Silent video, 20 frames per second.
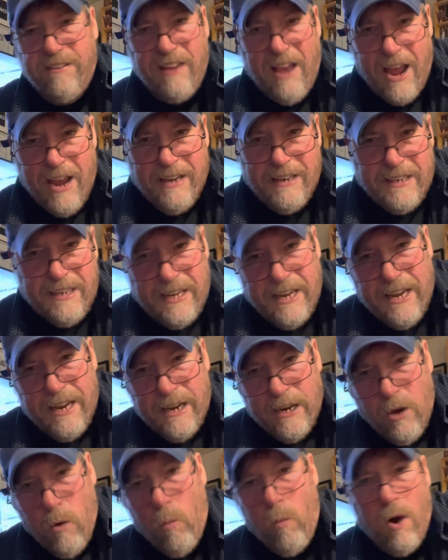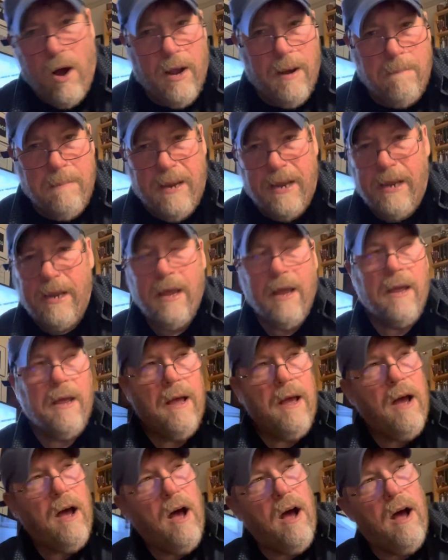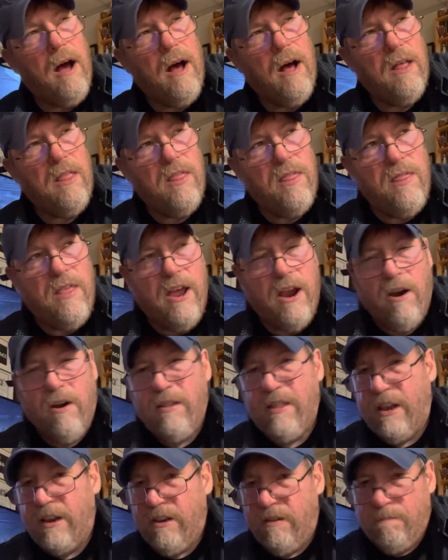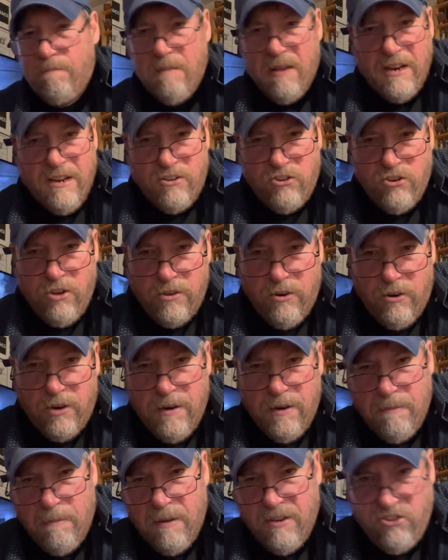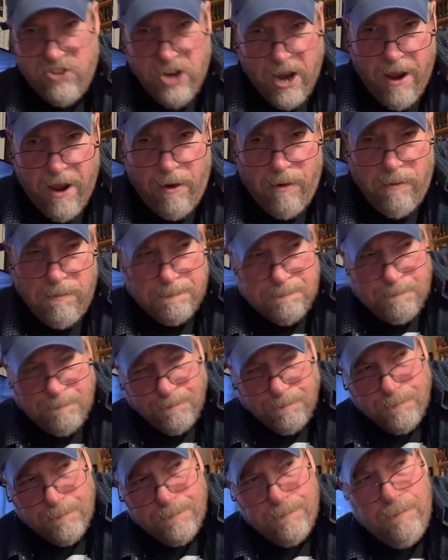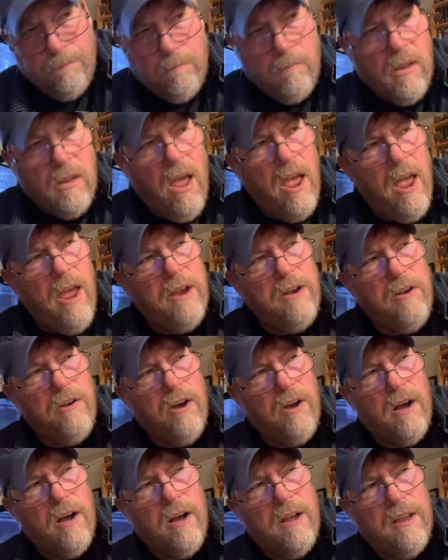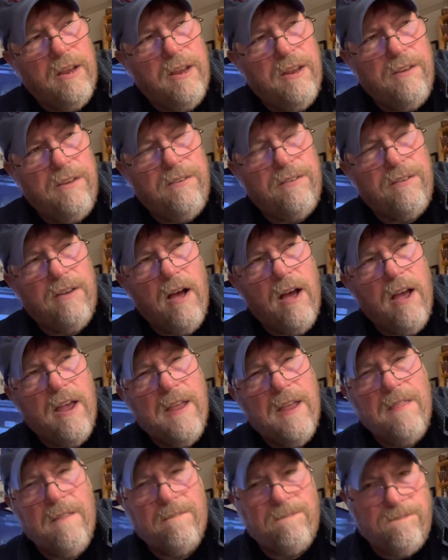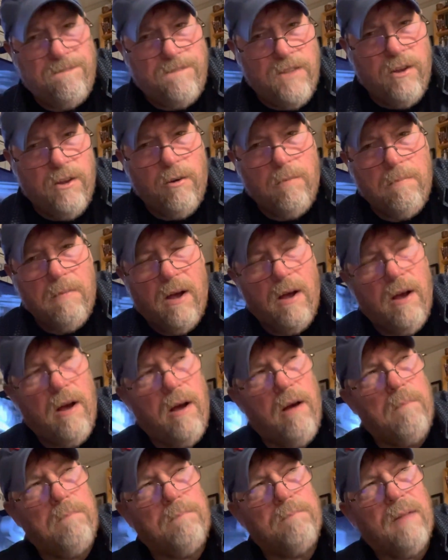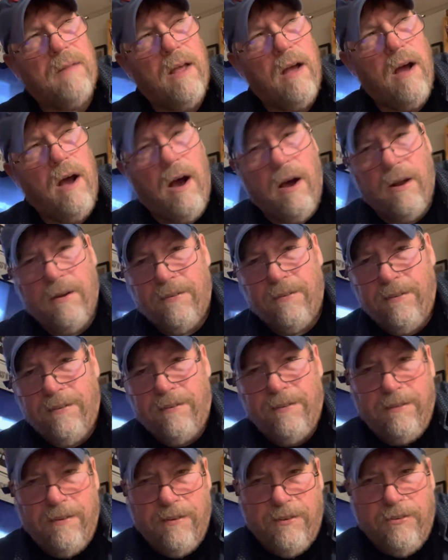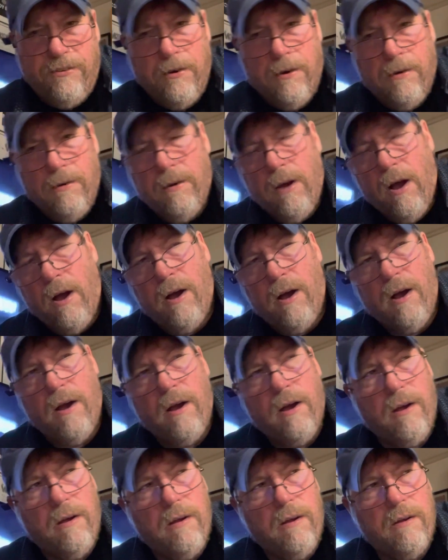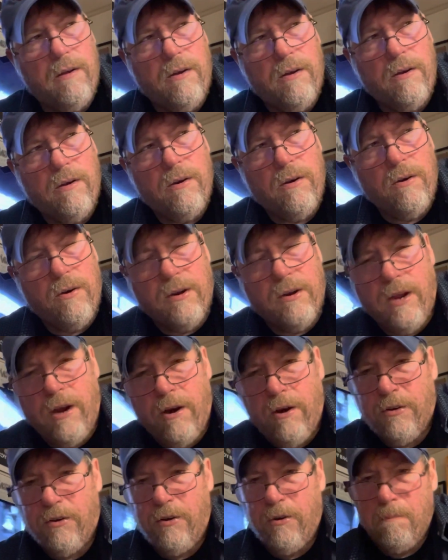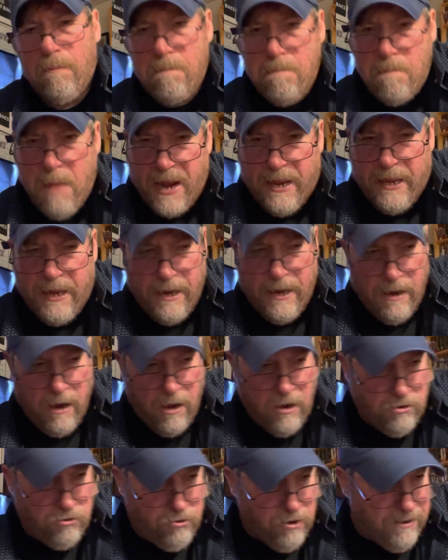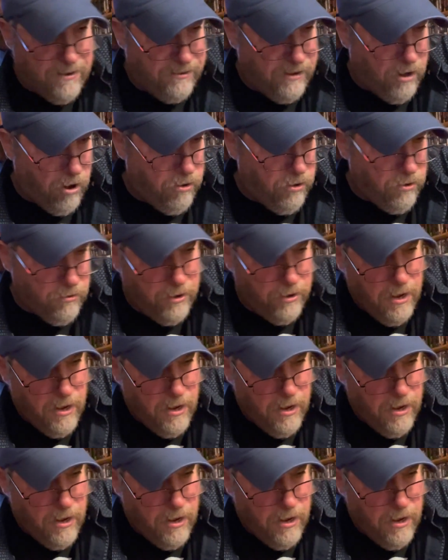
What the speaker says: sidekick, wannabe, there. They met each other in jail. And in the film, Otis's sister, her character, Becky, Tracy Arnold,